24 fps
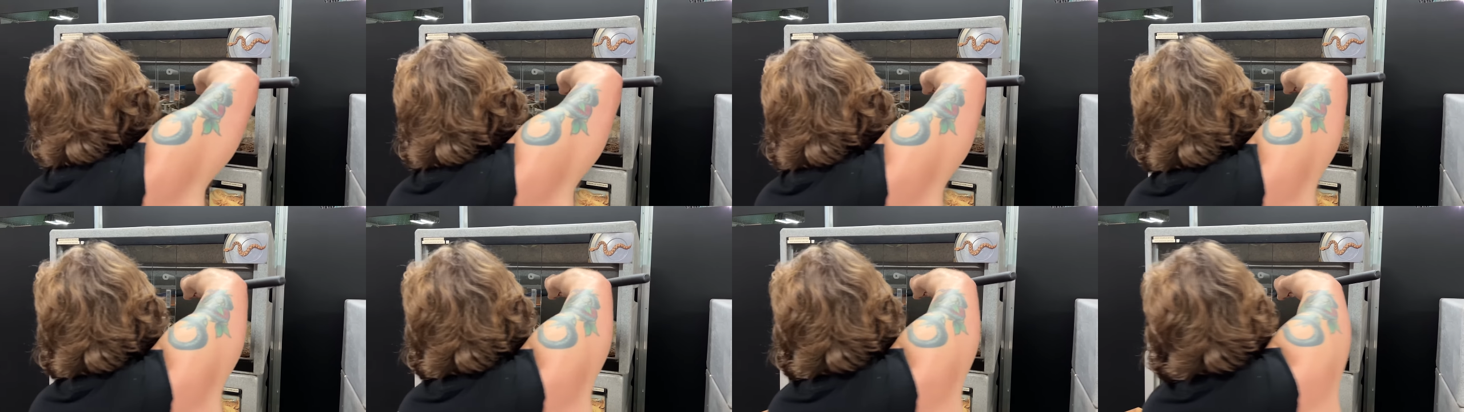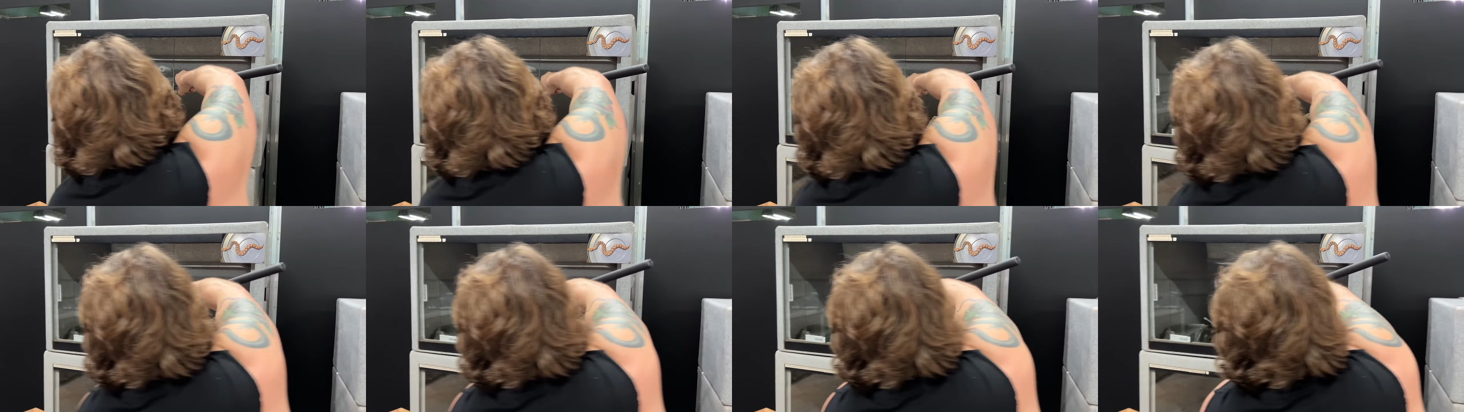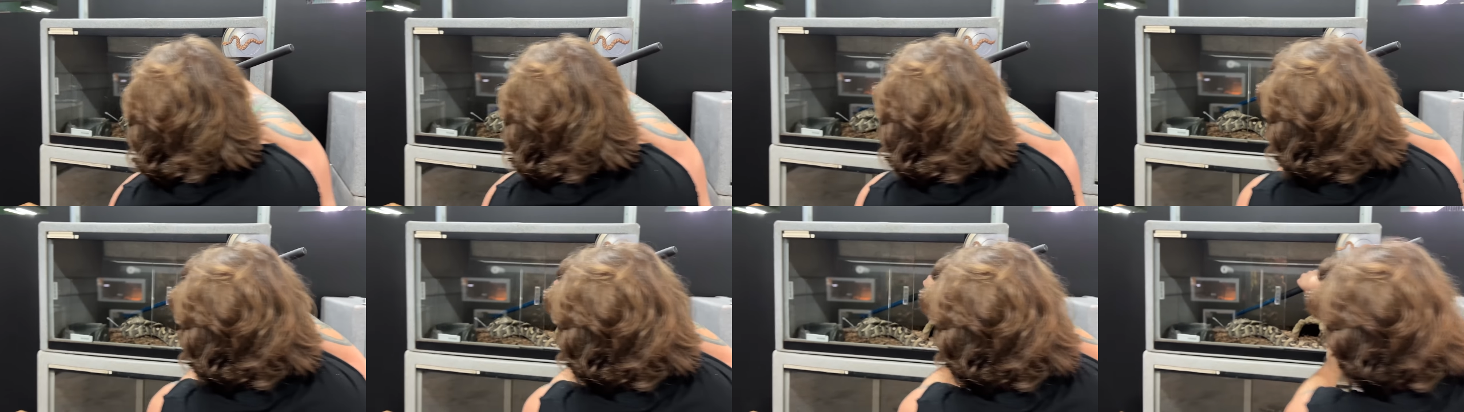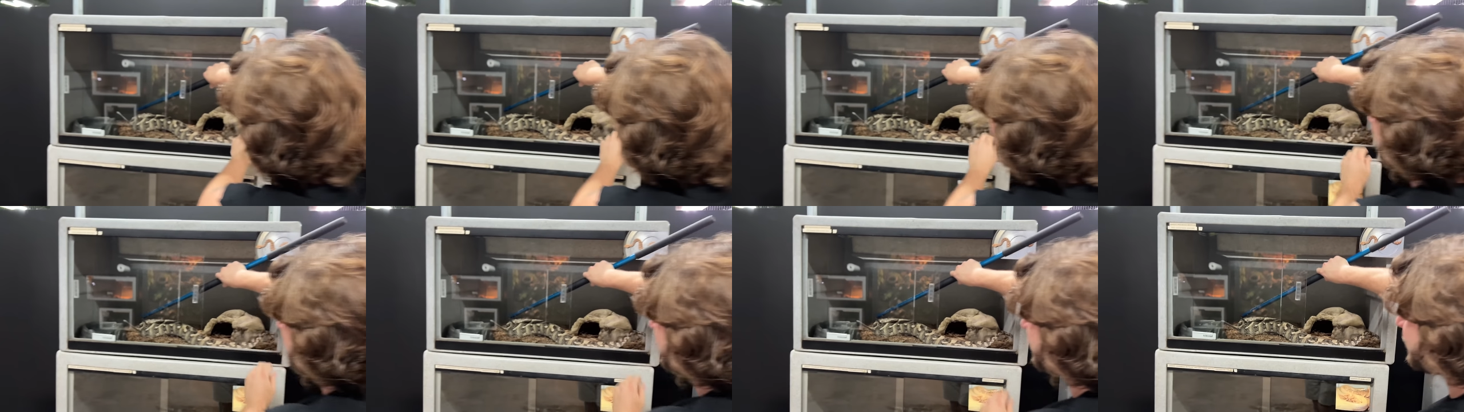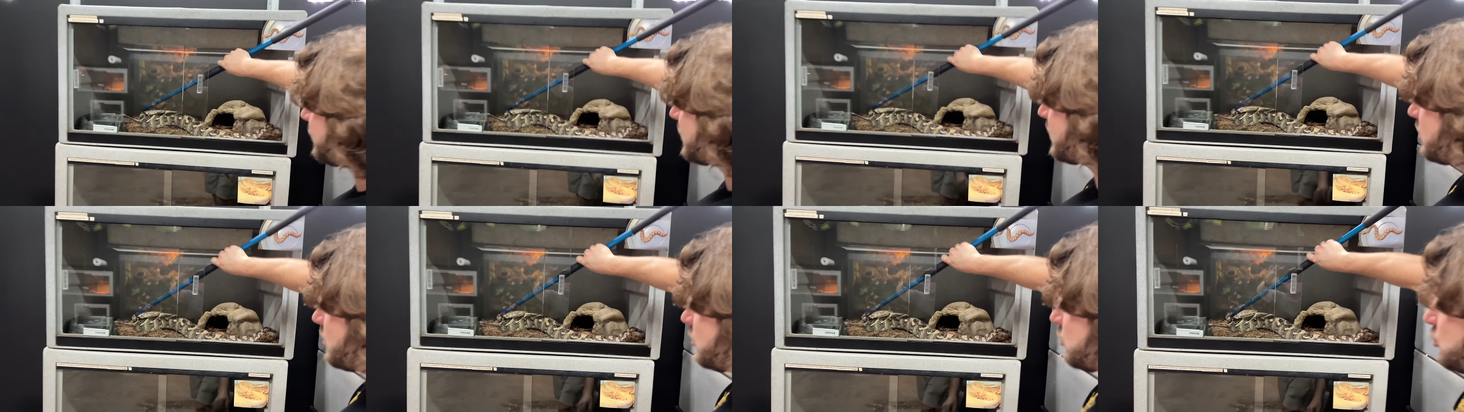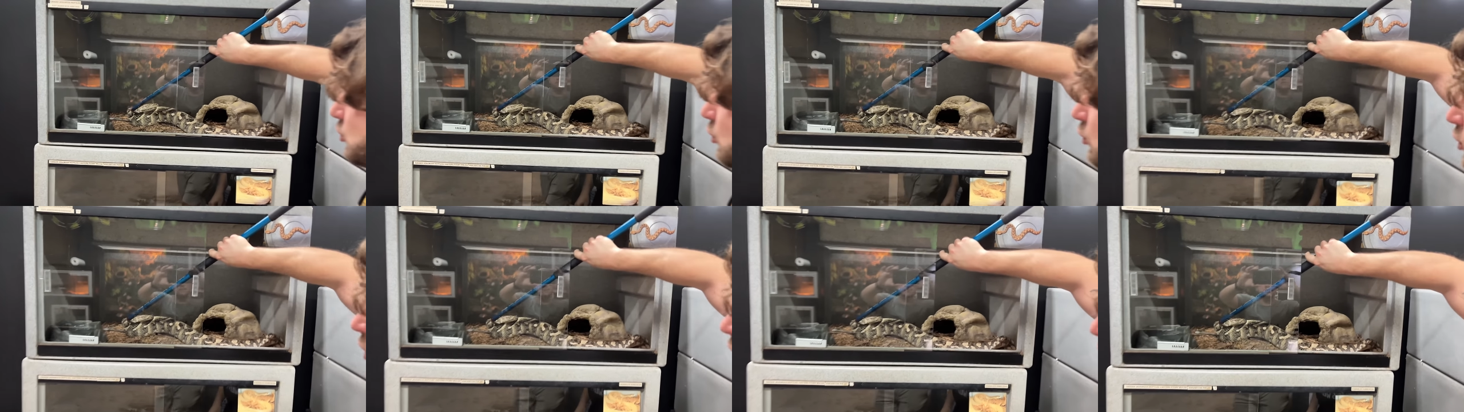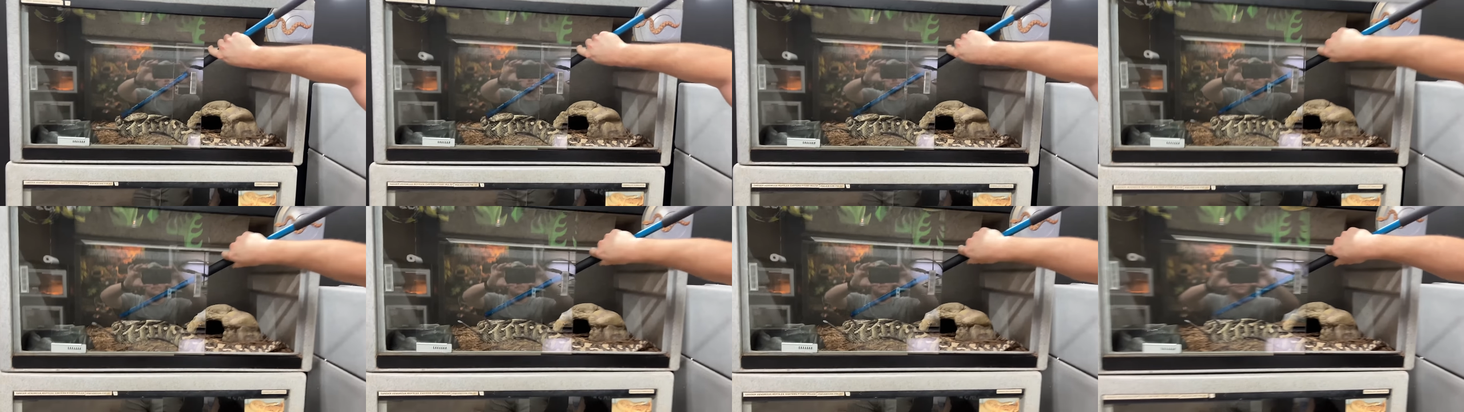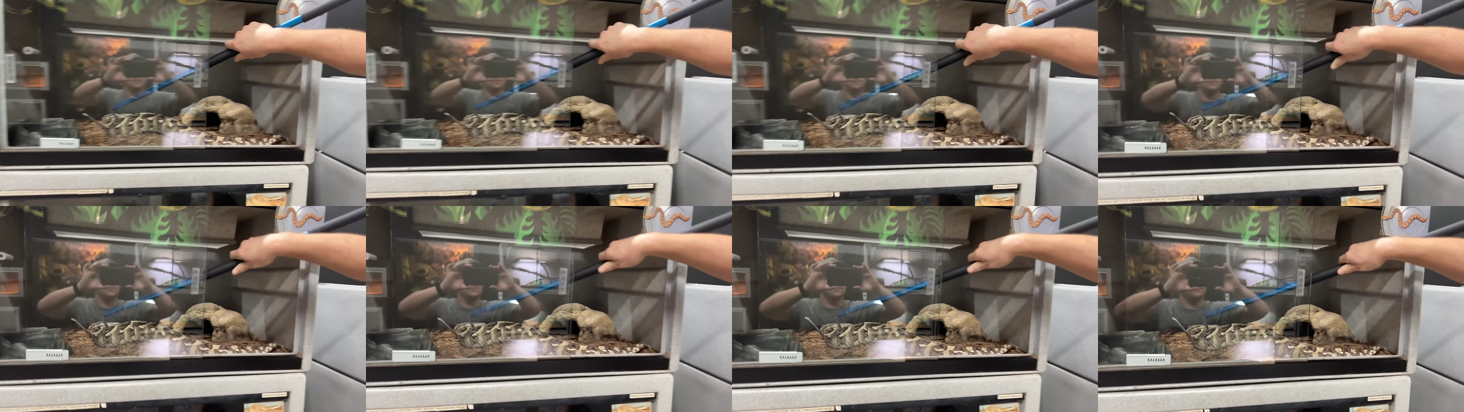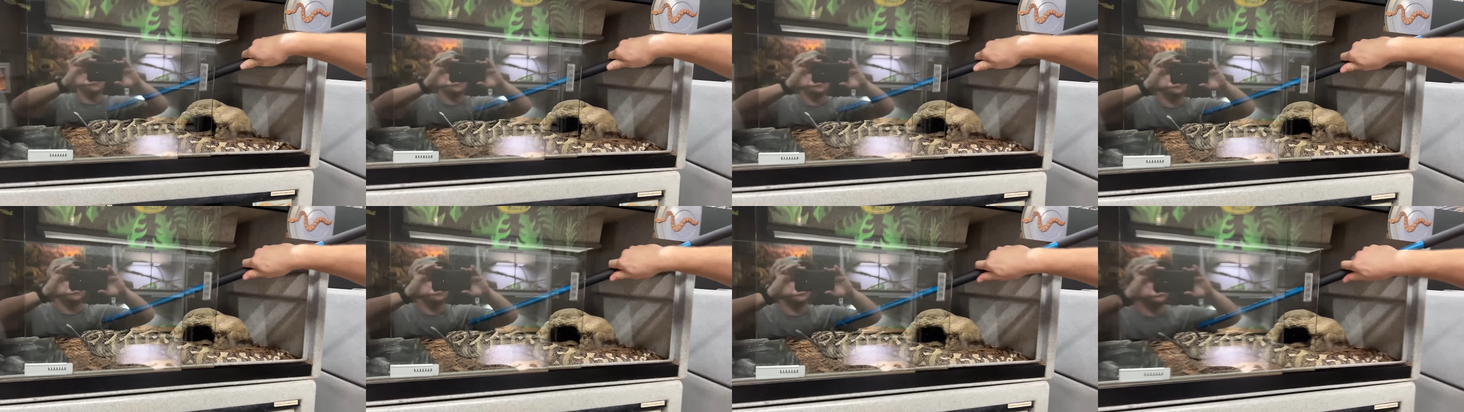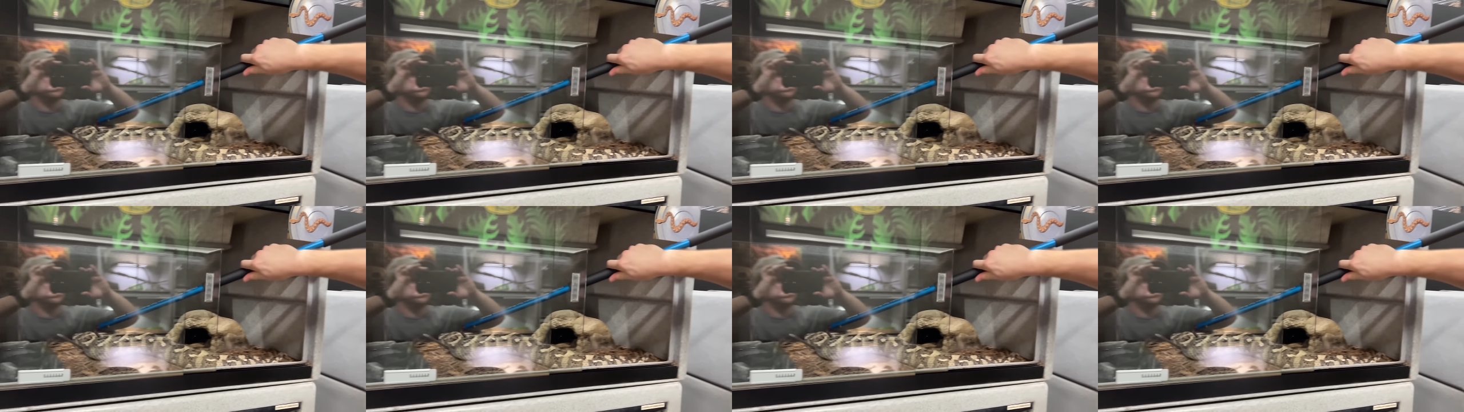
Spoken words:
Nobody's mouth can be seen.